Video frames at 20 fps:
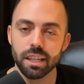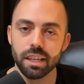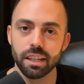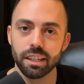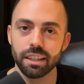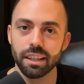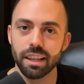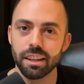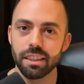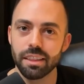And
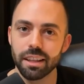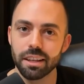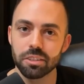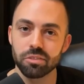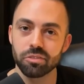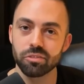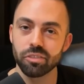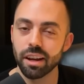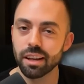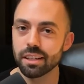a lot of that is
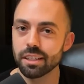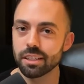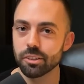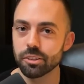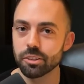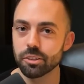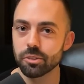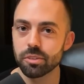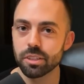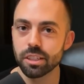finding your
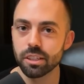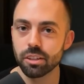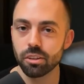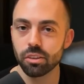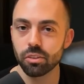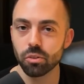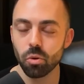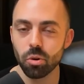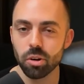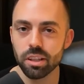unique
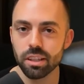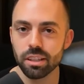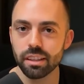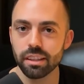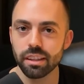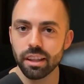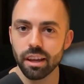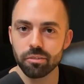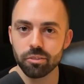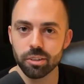authority
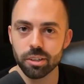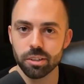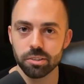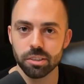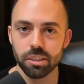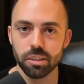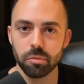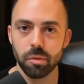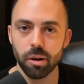and leverage in the